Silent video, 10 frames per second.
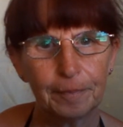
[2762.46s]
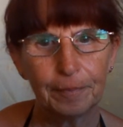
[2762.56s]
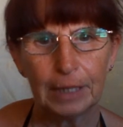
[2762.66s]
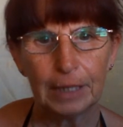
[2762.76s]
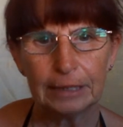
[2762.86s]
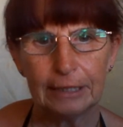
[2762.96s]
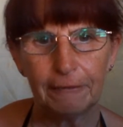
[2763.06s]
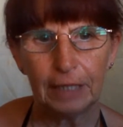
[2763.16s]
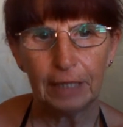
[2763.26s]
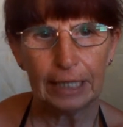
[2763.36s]
But it's
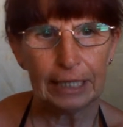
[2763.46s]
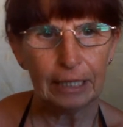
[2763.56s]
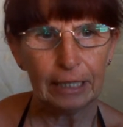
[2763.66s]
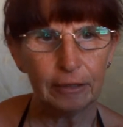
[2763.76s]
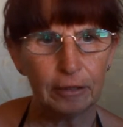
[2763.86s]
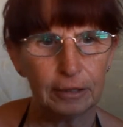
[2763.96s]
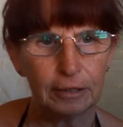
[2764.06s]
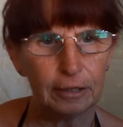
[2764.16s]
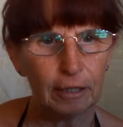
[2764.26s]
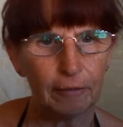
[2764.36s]
definitely good.
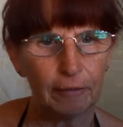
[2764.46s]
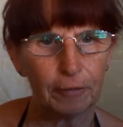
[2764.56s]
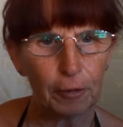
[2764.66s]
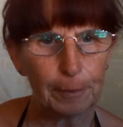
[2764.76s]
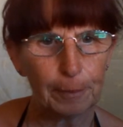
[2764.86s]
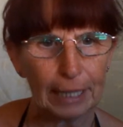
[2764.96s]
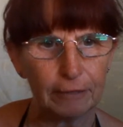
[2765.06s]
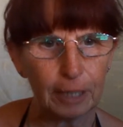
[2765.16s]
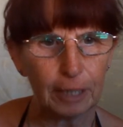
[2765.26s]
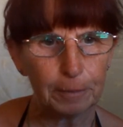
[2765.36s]
I've got the
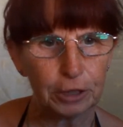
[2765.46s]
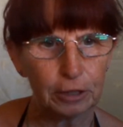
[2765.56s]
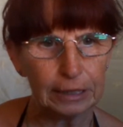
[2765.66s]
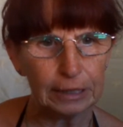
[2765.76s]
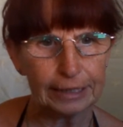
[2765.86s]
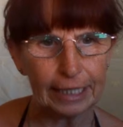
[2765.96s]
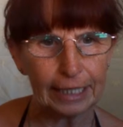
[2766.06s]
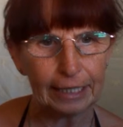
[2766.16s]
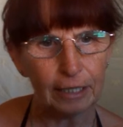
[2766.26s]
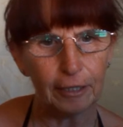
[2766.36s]
banner up, as you can
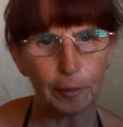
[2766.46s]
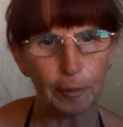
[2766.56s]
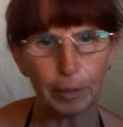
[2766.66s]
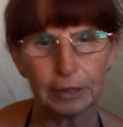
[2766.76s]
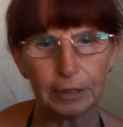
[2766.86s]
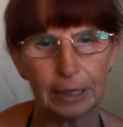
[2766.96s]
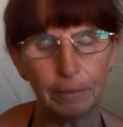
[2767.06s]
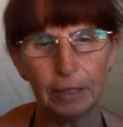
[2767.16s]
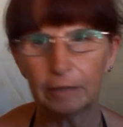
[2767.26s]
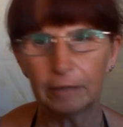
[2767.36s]
see, at the
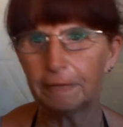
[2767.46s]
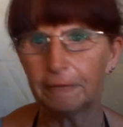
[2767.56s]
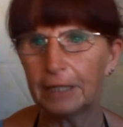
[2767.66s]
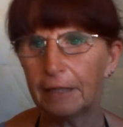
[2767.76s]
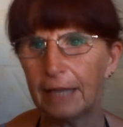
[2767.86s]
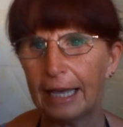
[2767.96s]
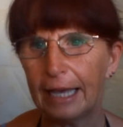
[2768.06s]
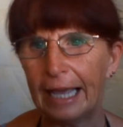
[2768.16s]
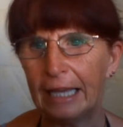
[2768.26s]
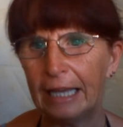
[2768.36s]
bottom. Figured that
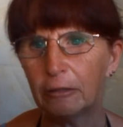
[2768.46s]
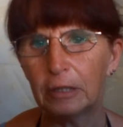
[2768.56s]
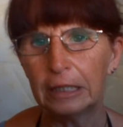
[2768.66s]
out.